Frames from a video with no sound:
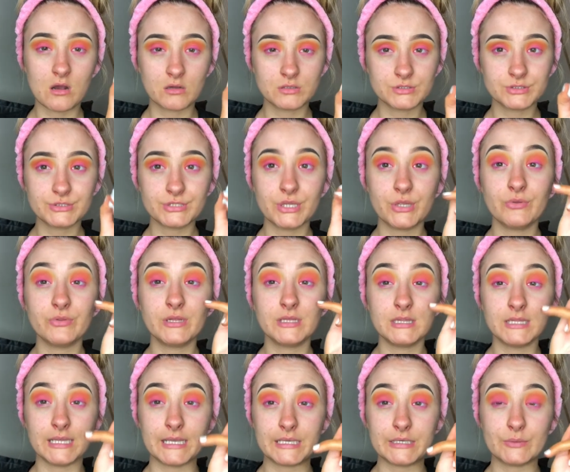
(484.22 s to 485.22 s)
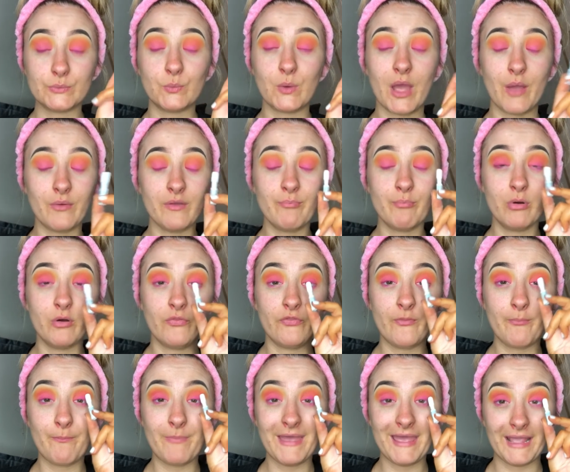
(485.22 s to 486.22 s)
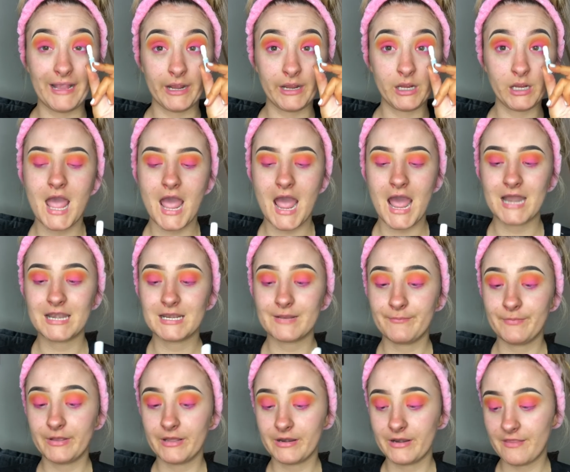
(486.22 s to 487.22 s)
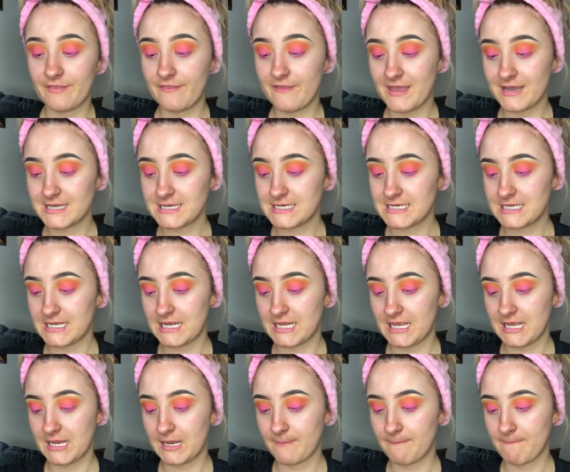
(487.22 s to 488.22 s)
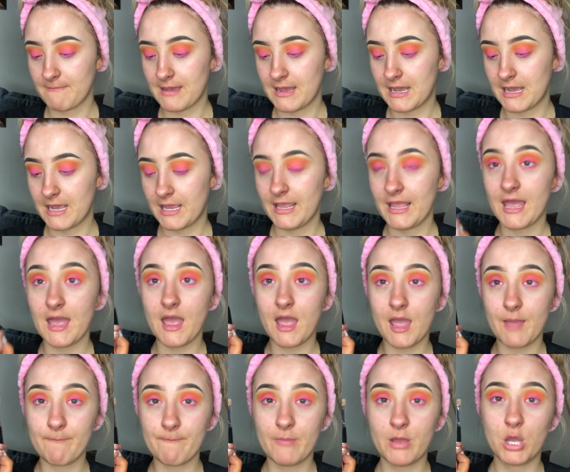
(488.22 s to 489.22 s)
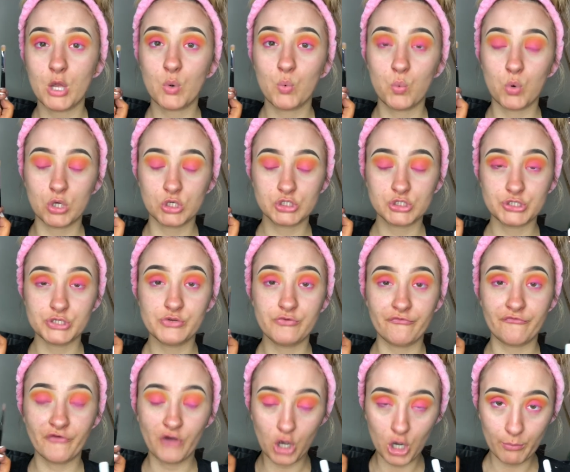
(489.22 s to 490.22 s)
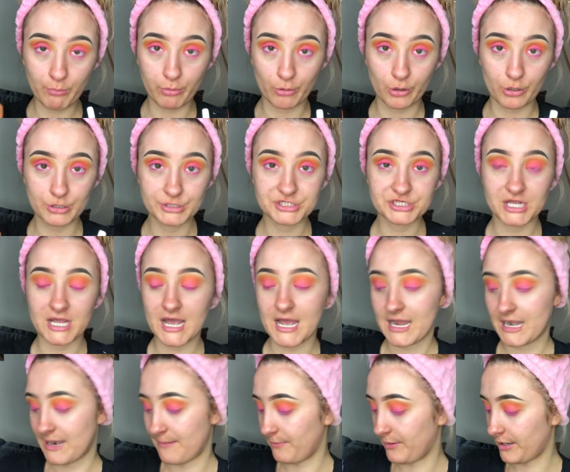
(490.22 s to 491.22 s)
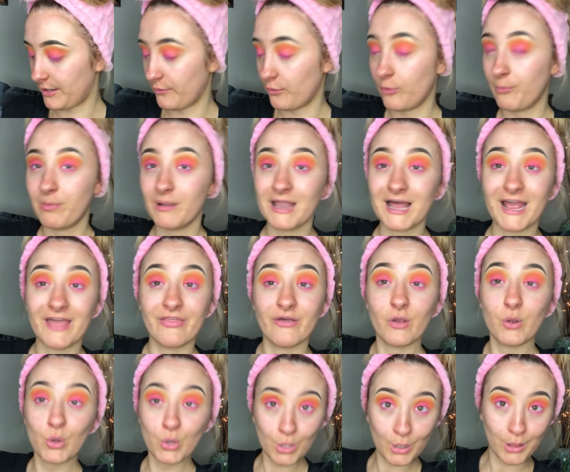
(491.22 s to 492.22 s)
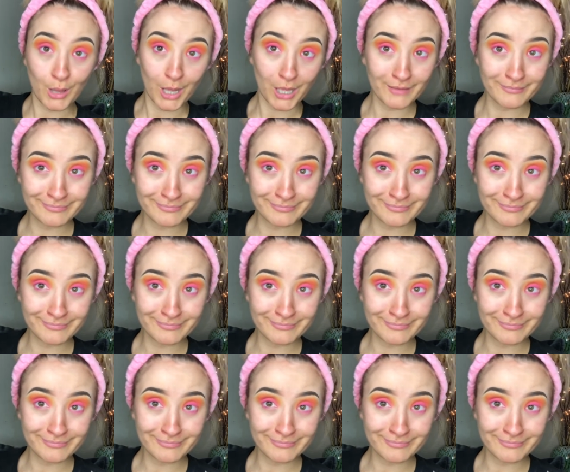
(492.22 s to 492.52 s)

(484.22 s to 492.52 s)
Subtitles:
onto the lid where we put the pink, and I'm gonna then take my M124 brush and I'm gonna apply the color